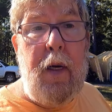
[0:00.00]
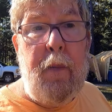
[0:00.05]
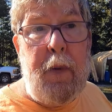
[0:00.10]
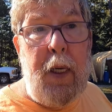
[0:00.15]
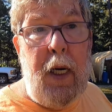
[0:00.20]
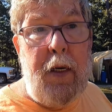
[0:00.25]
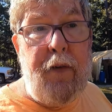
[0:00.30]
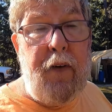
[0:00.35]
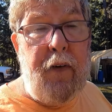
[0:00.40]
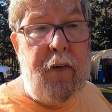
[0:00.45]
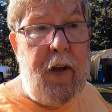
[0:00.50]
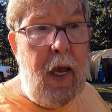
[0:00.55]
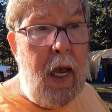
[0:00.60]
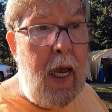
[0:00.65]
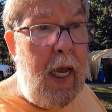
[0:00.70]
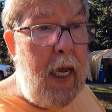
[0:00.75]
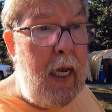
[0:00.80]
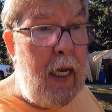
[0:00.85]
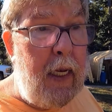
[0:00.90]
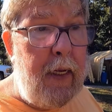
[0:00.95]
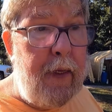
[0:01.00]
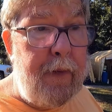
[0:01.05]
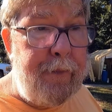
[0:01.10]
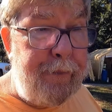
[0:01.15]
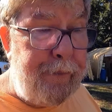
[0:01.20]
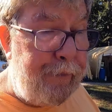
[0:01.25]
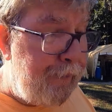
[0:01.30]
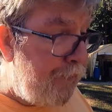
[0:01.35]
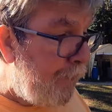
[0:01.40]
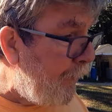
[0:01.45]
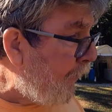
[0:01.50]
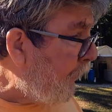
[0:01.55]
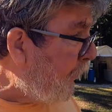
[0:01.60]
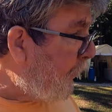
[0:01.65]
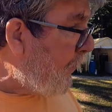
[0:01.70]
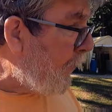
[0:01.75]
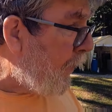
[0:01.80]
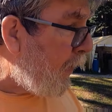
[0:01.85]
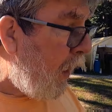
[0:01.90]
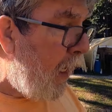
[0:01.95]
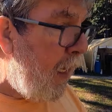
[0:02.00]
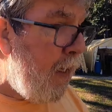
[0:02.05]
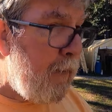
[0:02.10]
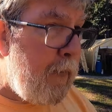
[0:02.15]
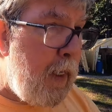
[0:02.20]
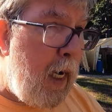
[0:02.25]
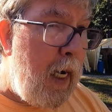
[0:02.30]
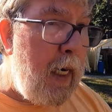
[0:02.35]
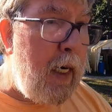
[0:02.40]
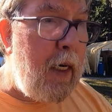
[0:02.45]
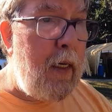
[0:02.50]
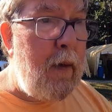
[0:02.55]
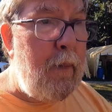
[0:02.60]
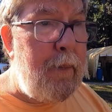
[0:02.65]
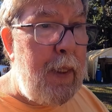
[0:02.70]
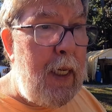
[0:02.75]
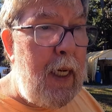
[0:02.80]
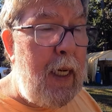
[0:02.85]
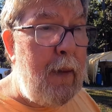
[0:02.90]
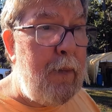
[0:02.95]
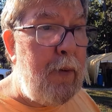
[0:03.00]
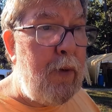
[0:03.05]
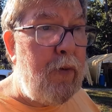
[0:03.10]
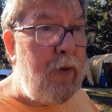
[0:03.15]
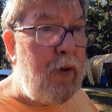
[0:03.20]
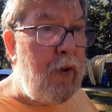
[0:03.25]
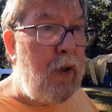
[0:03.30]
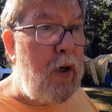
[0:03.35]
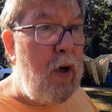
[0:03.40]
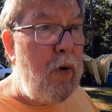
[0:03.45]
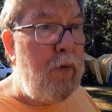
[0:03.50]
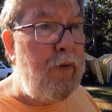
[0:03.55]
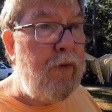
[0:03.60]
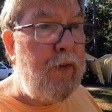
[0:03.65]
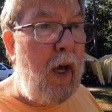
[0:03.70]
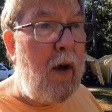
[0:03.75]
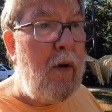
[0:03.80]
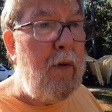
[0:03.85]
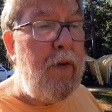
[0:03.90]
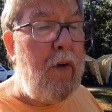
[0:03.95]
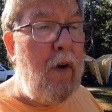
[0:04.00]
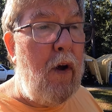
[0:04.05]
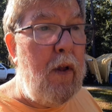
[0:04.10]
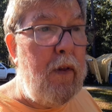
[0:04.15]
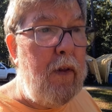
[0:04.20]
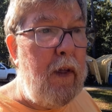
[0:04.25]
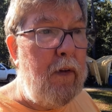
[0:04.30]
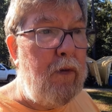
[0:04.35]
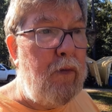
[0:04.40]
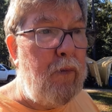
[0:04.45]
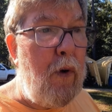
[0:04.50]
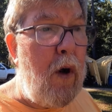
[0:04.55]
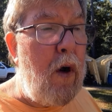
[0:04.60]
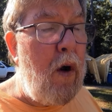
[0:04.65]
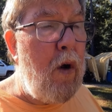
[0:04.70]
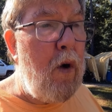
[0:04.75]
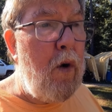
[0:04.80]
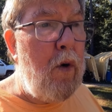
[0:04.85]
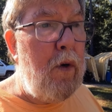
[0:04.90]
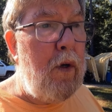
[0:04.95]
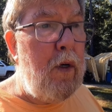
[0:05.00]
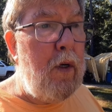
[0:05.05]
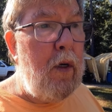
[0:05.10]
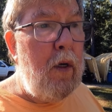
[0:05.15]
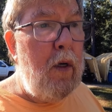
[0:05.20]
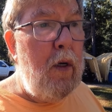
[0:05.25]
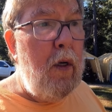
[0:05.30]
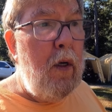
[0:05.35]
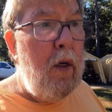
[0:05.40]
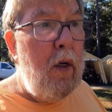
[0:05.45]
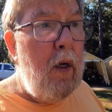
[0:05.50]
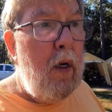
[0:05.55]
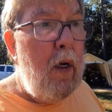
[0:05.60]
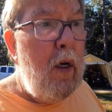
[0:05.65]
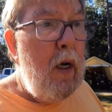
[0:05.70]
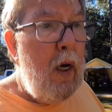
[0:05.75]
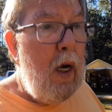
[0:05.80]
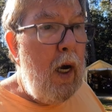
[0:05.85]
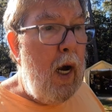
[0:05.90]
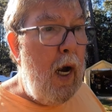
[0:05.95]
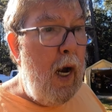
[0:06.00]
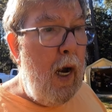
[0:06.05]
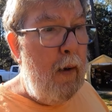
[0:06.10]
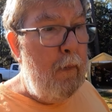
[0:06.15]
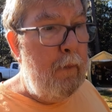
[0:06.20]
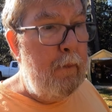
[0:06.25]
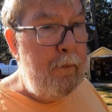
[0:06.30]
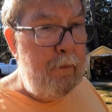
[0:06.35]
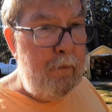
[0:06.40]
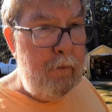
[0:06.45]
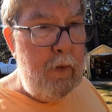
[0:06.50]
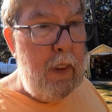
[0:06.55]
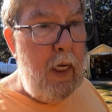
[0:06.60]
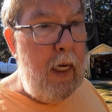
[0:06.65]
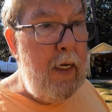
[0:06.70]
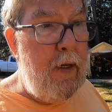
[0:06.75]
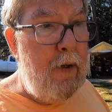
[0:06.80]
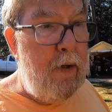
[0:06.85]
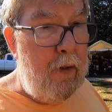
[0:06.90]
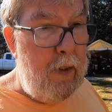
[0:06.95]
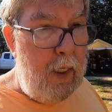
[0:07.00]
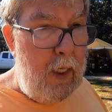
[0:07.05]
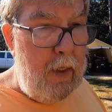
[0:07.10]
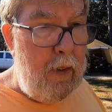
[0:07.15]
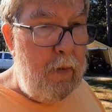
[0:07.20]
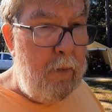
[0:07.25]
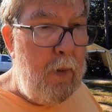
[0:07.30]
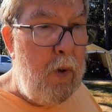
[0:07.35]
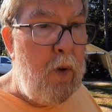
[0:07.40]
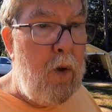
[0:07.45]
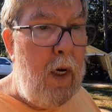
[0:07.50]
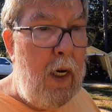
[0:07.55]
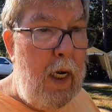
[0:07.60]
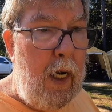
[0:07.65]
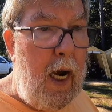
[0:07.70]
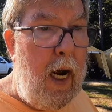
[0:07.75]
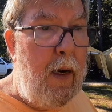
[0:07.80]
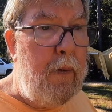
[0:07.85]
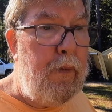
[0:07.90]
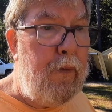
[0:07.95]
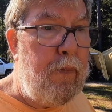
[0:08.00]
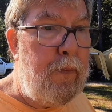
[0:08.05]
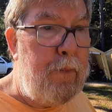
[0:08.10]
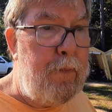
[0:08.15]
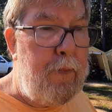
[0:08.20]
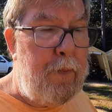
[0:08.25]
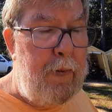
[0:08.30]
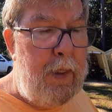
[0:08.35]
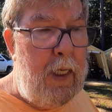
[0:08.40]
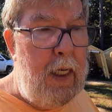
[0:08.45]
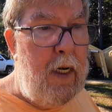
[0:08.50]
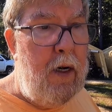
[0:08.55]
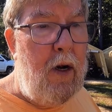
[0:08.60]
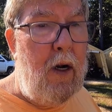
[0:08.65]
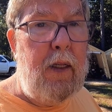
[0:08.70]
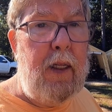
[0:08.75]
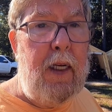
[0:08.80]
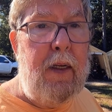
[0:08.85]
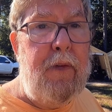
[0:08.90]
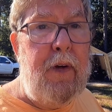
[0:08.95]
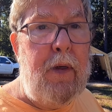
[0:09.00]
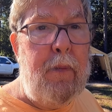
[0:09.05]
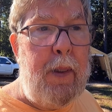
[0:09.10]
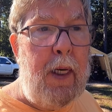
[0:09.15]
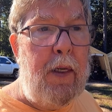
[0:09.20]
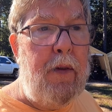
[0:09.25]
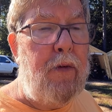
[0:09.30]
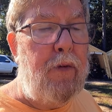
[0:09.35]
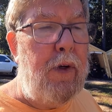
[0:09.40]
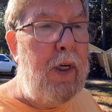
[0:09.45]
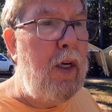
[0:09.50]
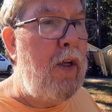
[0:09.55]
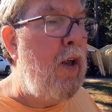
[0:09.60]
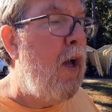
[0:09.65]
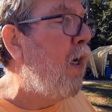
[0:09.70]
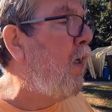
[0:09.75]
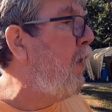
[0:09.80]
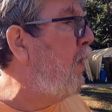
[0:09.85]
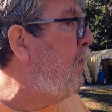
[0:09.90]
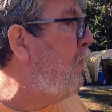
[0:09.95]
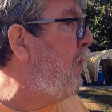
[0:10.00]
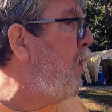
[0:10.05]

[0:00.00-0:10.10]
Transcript: them, I says, hey, am I going to be able to go south on this road later in the morning? I was planning on leaving about 3 o'clock in the